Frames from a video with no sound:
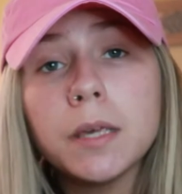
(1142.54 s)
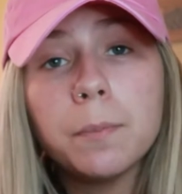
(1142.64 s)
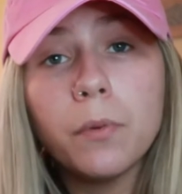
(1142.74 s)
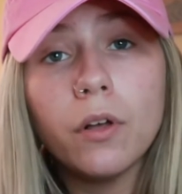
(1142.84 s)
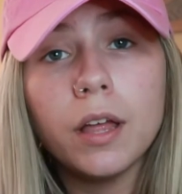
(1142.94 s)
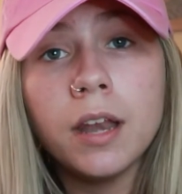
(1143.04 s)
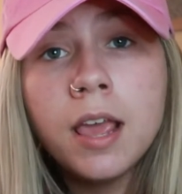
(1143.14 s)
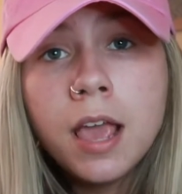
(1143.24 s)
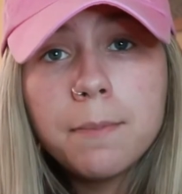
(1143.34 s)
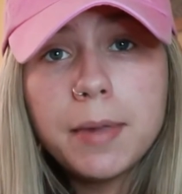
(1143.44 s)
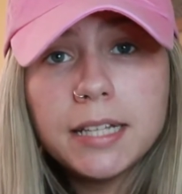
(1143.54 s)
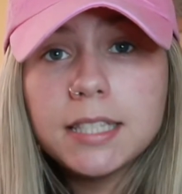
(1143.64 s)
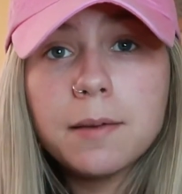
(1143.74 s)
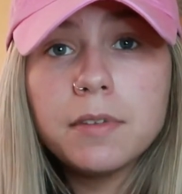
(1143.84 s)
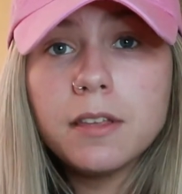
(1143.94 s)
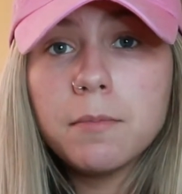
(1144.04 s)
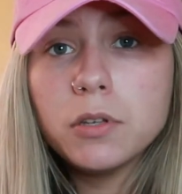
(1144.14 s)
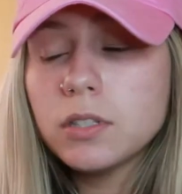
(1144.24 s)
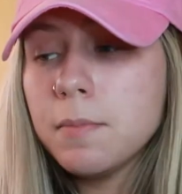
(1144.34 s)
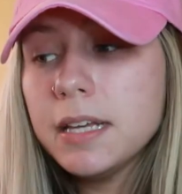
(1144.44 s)
people and made some of the
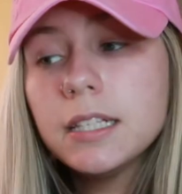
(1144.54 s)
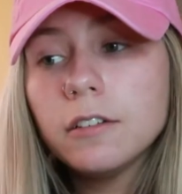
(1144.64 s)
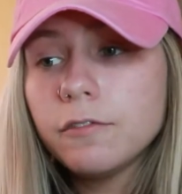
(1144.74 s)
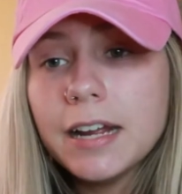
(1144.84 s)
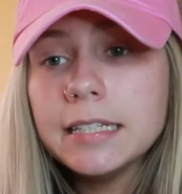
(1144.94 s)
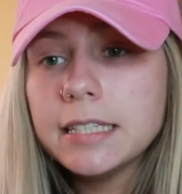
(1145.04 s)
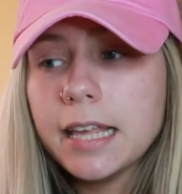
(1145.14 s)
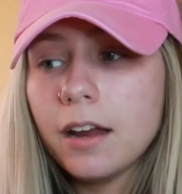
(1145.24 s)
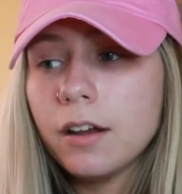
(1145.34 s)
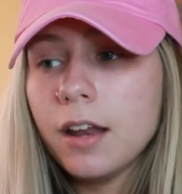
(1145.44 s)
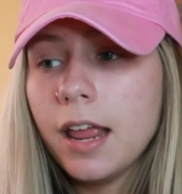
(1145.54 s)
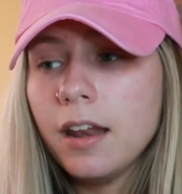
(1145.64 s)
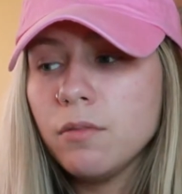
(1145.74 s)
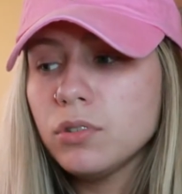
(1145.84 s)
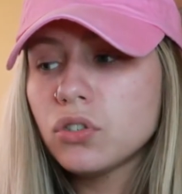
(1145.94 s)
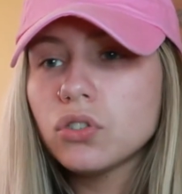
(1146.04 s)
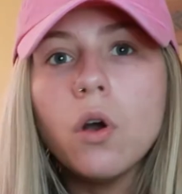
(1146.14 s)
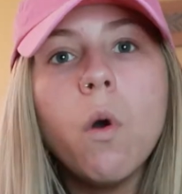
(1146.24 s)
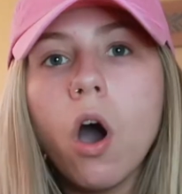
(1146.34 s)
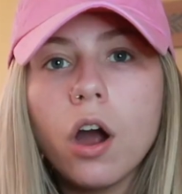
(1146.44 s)
most amazing friends there, and it was
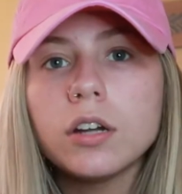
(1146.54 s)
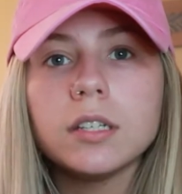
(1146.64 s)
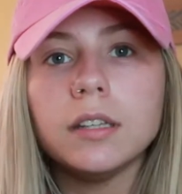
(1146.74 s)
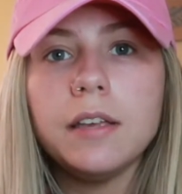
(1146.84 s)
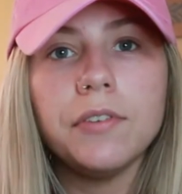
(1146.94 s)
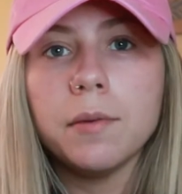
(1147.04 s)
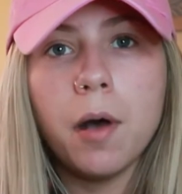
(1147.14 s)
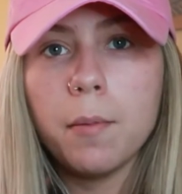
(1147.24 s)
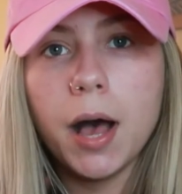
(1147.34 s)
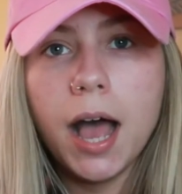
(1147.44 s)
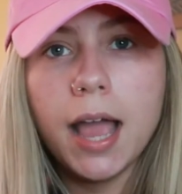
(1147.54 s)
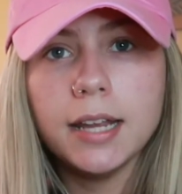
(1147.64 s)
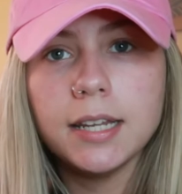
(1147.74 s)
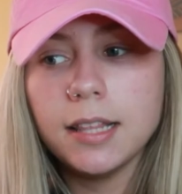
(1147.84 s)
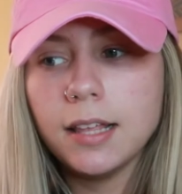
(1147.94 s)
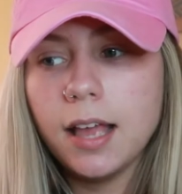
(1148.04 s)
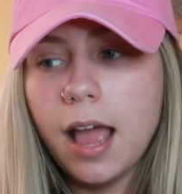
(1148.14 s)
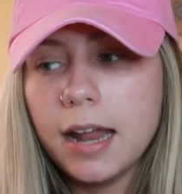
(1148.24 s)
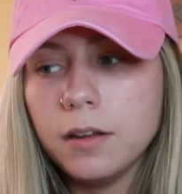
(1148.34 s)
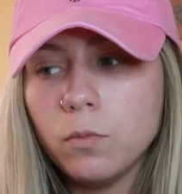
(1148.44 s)
so hard to leave them all behind.
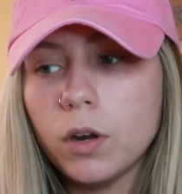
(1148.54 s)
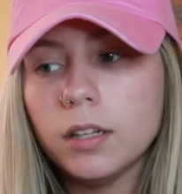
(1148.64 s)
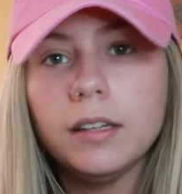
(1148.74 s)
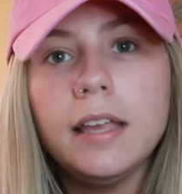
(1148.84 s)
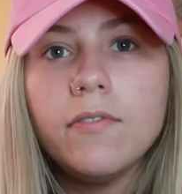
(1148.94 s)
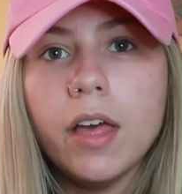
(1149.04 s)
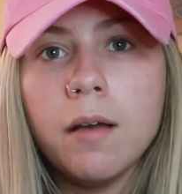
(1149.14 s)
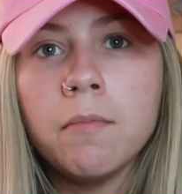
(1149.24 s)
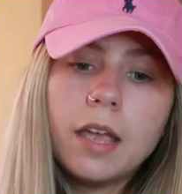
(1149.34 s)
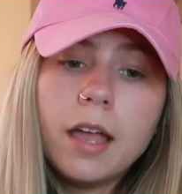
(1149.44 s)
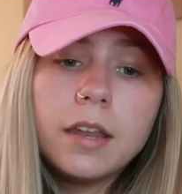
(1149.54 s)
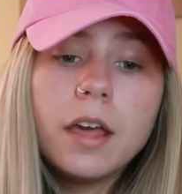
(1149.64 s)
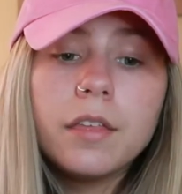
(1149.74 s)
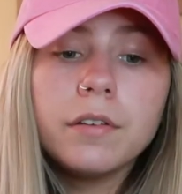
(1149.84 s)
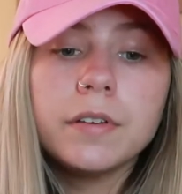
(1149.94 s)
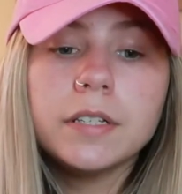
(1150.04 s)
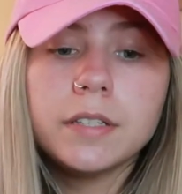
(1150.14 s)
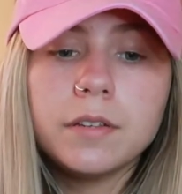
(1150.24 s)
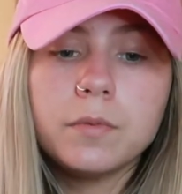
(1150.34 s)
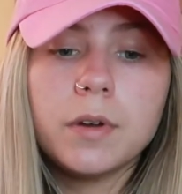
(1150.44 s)
I didn't want to leave them. Another
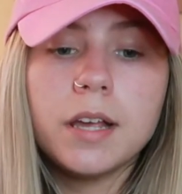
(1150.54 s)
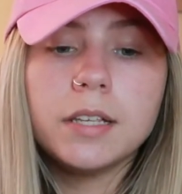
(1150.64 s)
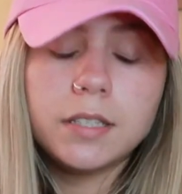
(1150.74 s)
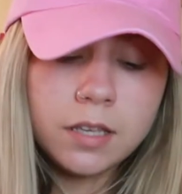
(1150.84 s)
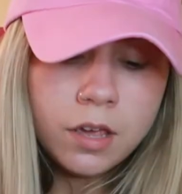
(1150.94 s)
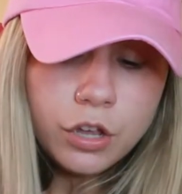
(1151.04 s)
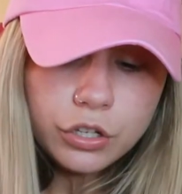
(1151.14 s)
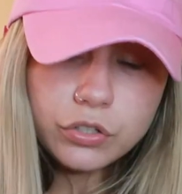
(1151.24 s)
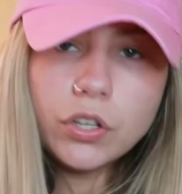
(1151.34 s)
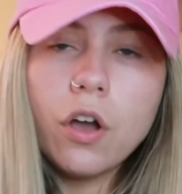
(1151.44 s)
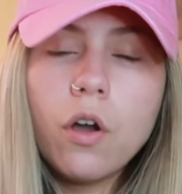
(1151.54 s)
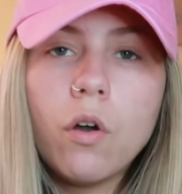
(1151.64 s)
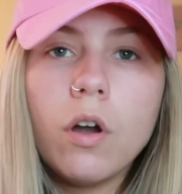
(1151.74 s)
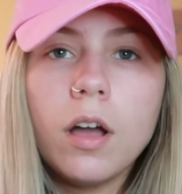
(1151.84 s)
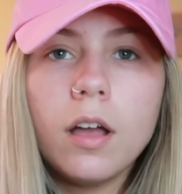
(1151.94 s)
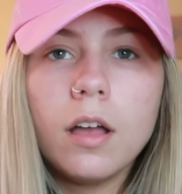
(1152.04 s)
reason was, so